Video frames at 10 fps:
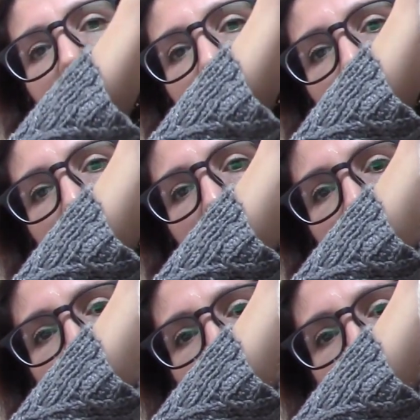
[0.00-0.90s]
to
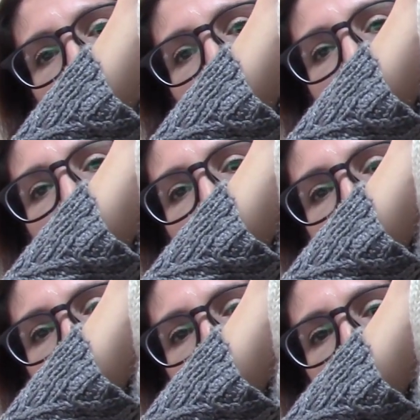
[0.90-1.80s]
finish this
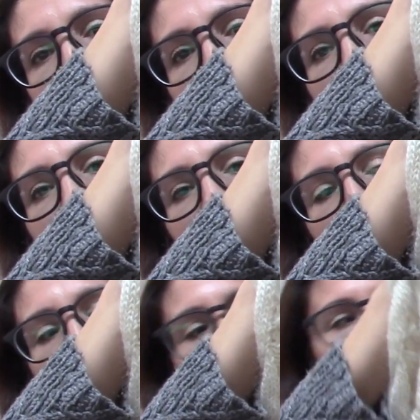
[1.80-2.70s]
gorgeous sweater
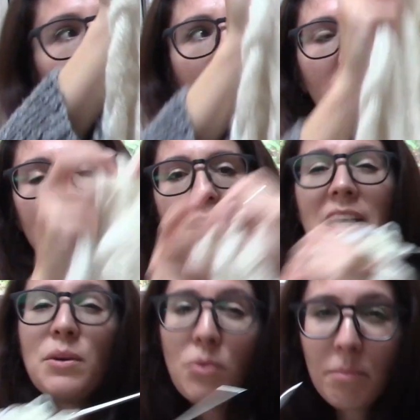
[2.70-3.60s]
and wear it.
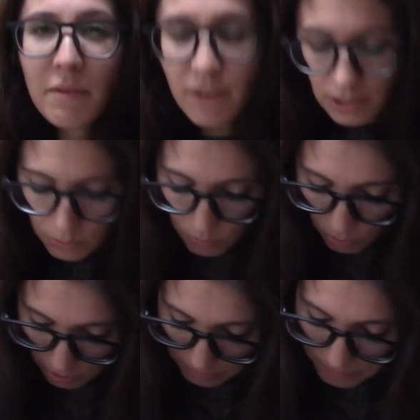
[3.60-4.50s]
It will be very
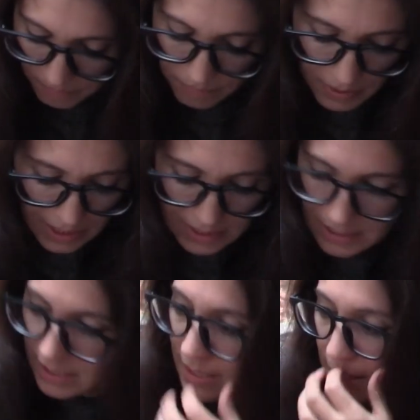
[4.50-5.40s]
warm because
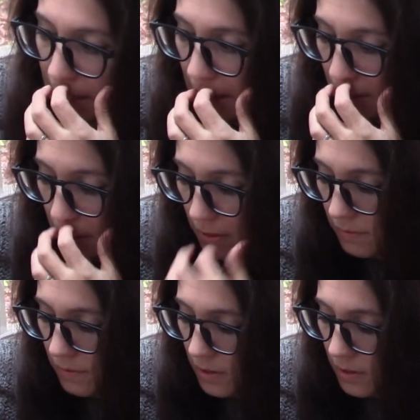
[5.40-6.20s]
it is knit out of